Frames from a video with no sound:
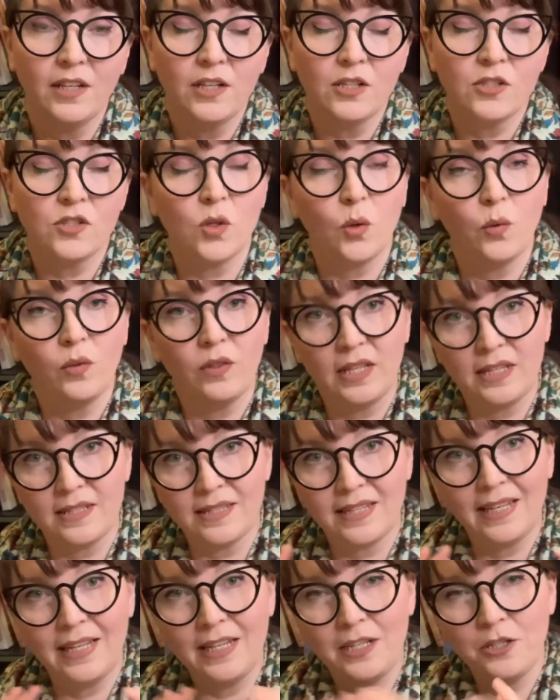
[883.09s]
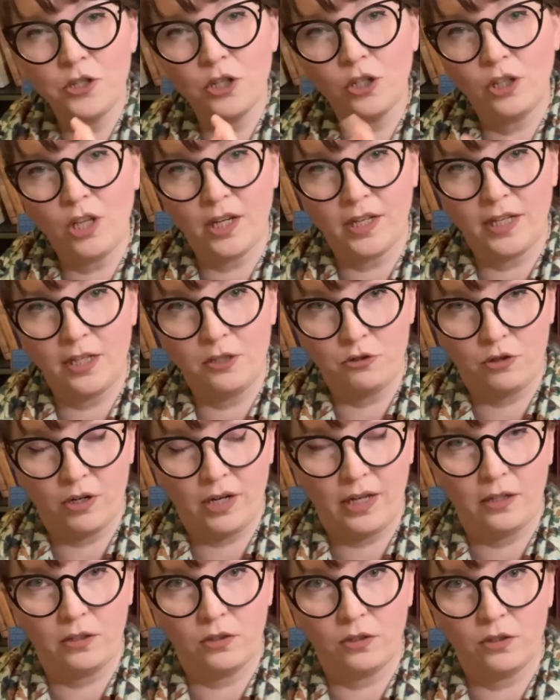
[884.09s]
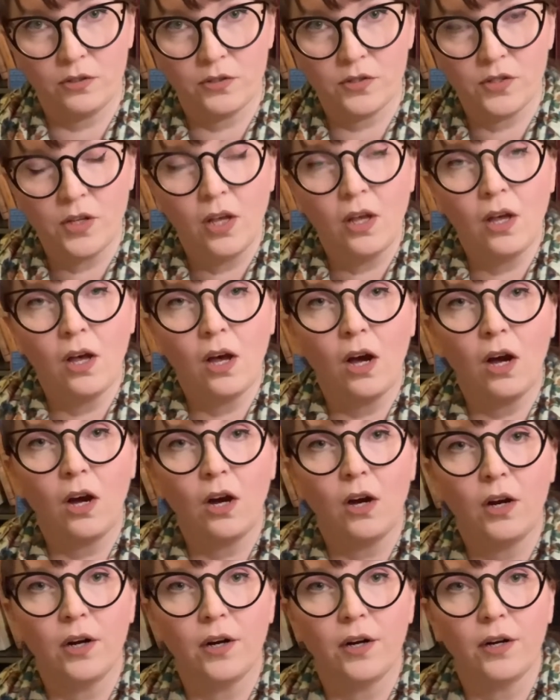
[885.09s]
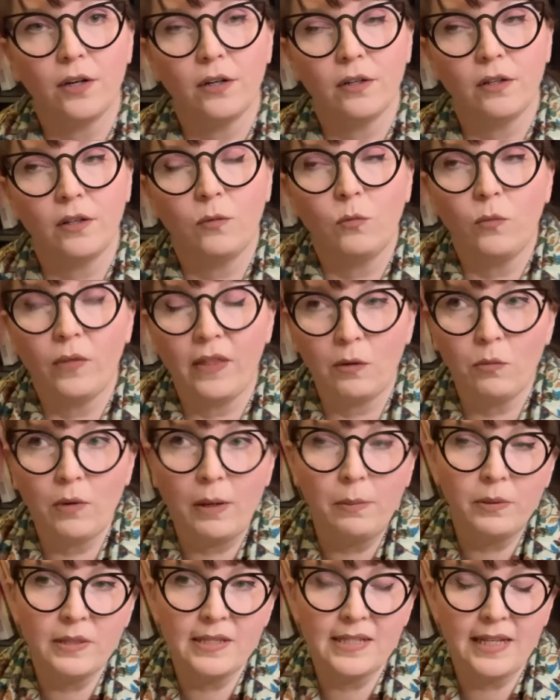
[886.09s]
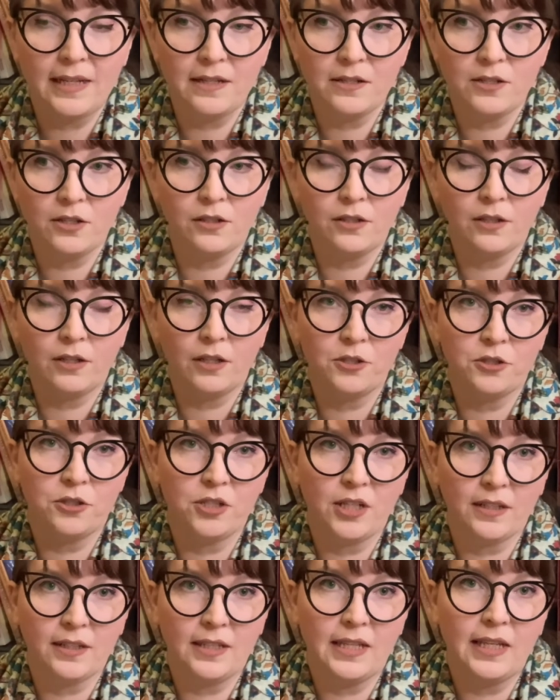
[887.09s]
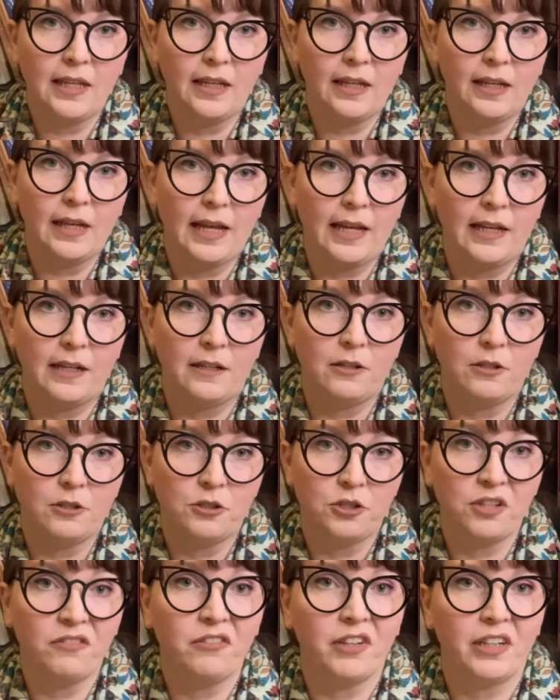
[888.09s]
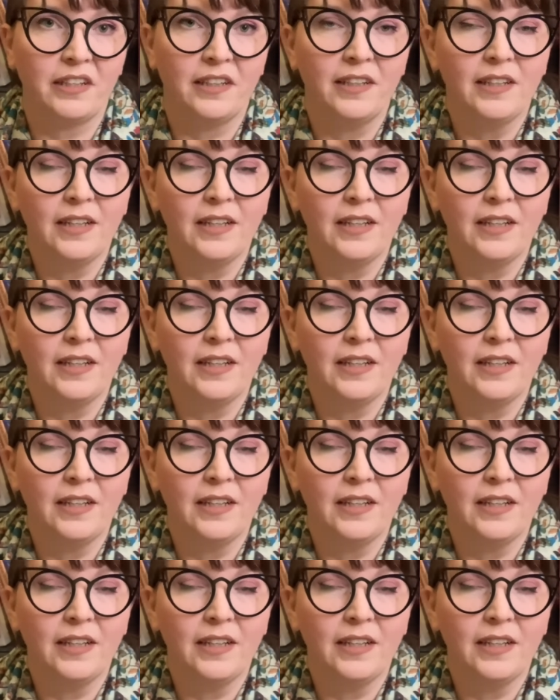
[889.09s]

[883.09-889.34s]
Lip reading: So these interlocking triangles they represent Shakti and Shiva